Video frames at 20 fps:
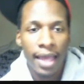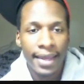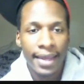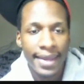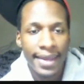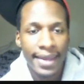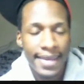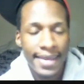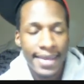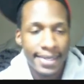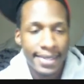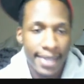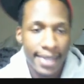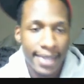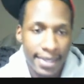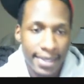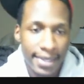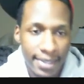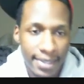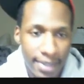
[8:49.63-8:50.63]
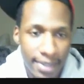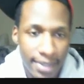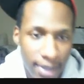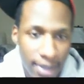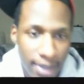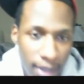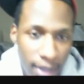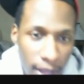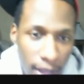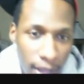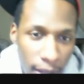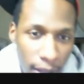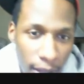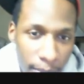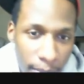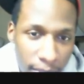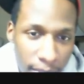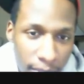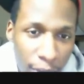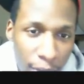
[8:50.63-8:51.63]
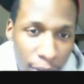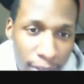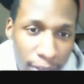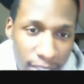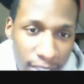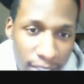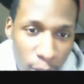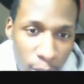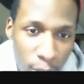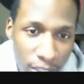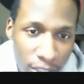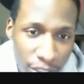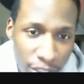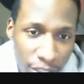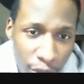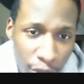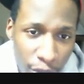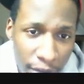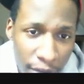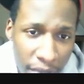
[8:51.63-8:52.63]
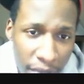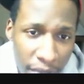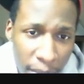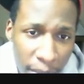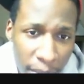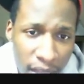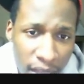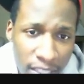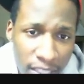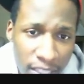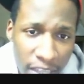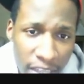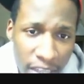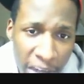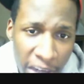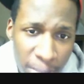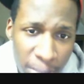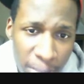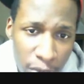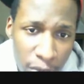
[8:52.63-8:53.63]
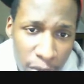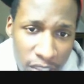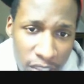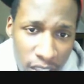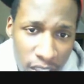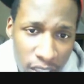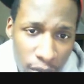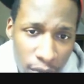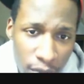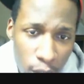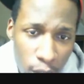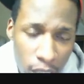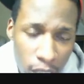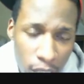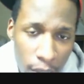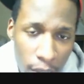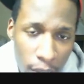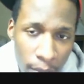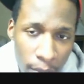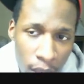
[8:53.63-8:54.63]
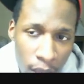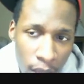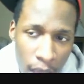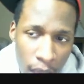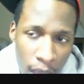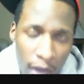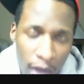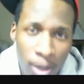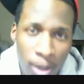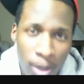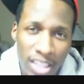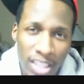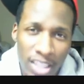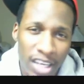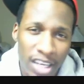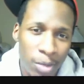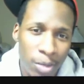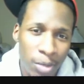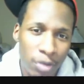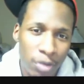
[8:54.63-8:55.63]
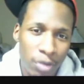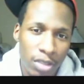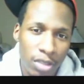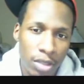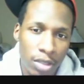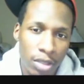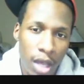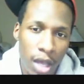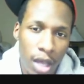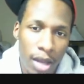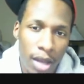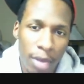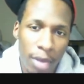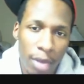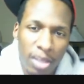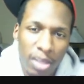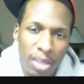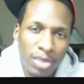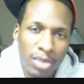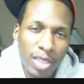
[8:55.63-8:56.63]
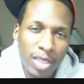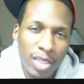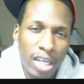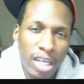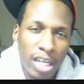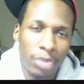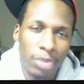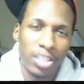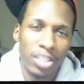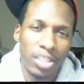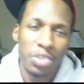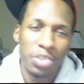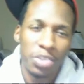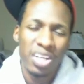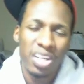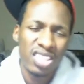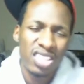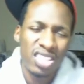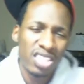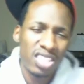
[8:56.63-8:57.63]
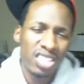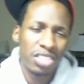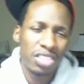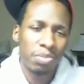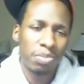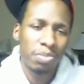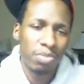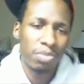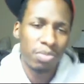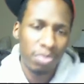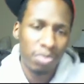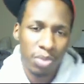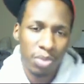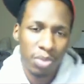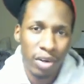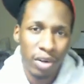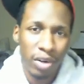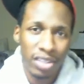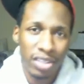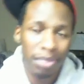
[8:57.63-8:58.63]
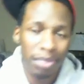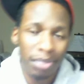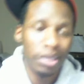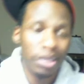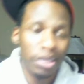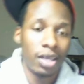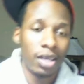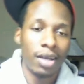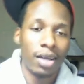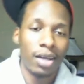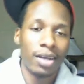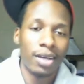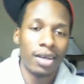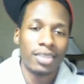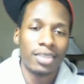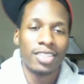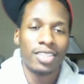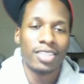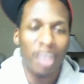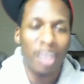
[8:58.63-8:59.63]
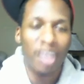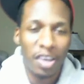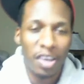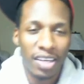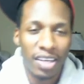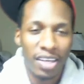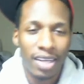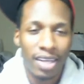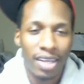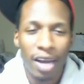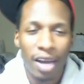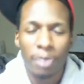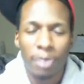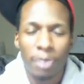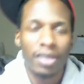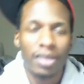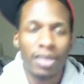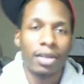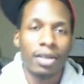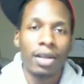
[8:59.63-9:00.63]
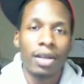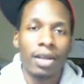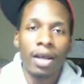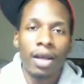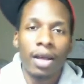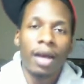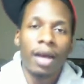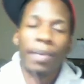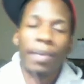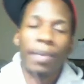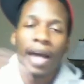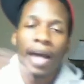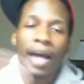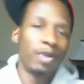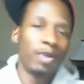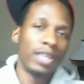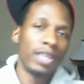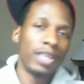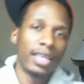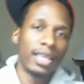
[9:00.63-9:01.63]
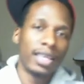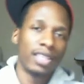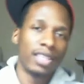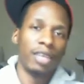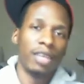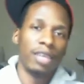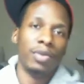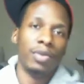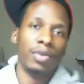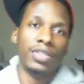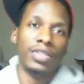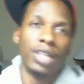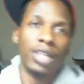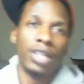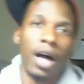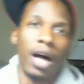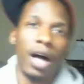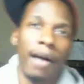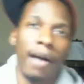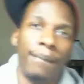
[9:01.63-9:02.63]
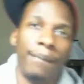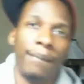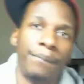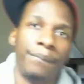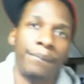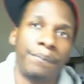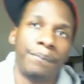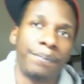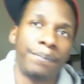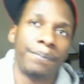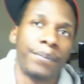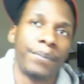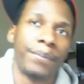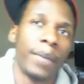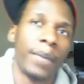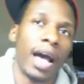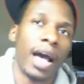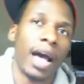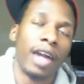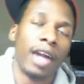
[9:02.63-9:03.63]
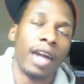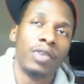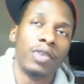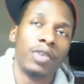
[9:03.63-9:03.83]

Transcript: he says, now I'm wrestling questions, 3 of them. Scariest movie scene of all time. I don't watch scary movies, not because I'm scared, but just because they're just boring to me. Sorry, I hope I didn't. But I don't really like scary movies. I don't even